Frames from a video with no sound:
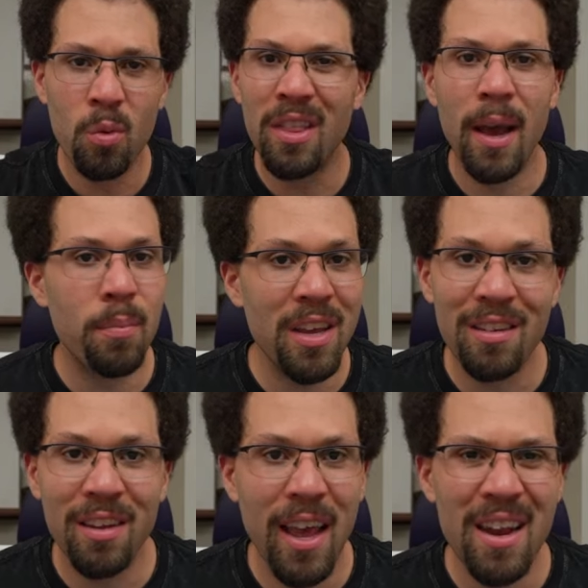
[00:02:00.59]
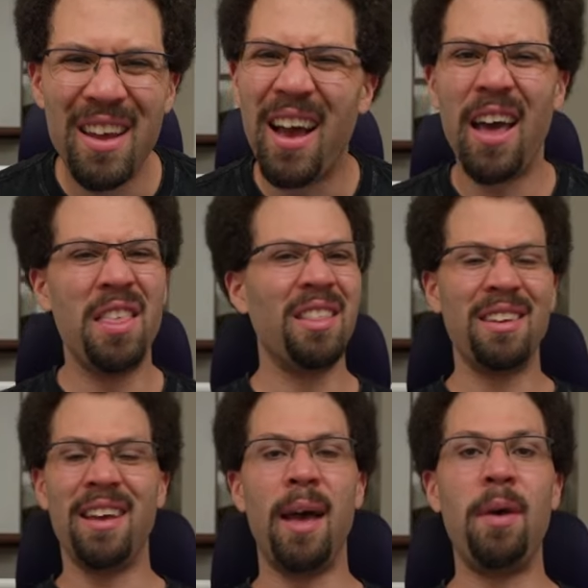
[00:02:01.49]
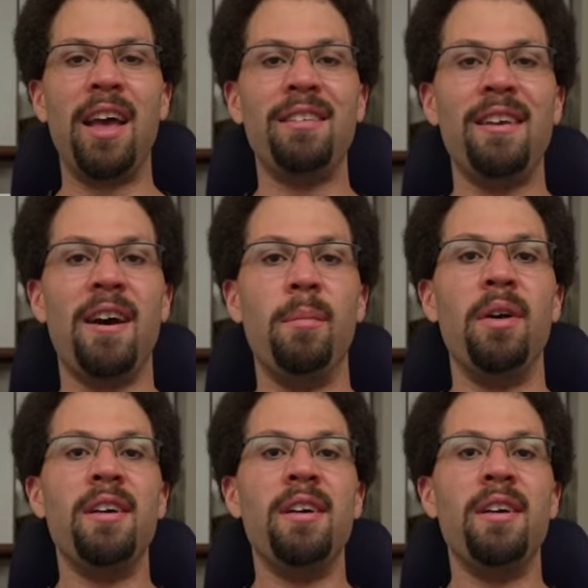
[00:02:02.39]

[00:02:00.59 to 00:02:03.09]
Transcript: With that being said, I think the time has come.